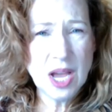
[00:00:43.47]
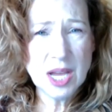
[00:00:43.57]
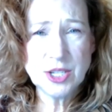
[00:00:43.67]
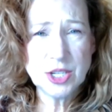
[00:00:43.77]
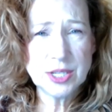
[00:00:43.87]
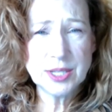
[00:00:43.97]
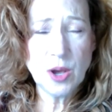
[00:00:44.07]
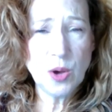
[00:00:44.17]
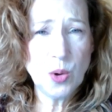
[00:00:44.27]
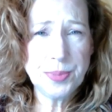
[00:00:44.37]
I just
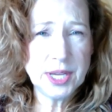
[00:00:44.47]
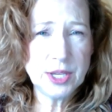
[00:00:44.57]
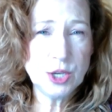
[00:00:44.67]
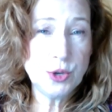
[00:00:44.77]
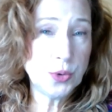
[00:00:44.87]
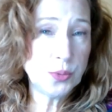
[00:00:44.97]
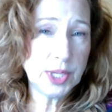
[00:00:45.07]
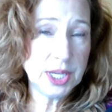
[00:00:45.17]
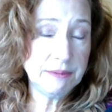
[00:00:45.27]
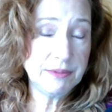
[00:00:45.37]
hope that you don't
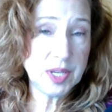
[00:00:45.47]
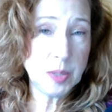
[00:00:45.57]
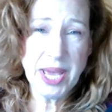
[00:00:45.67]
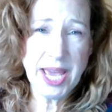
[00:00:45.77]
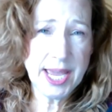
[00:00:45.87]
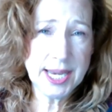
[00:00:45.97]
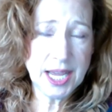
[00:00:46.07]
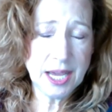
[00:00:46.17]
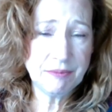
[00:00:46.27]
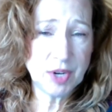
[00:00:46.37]
live in pain
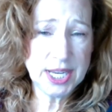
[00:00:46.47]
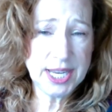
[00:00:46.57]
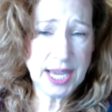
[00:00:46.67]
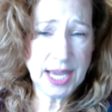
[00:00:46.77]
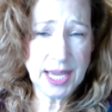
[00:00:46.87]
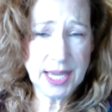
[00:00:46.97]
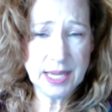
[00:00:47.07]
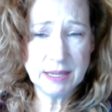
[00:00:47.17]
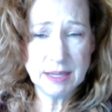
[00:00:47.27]
every day,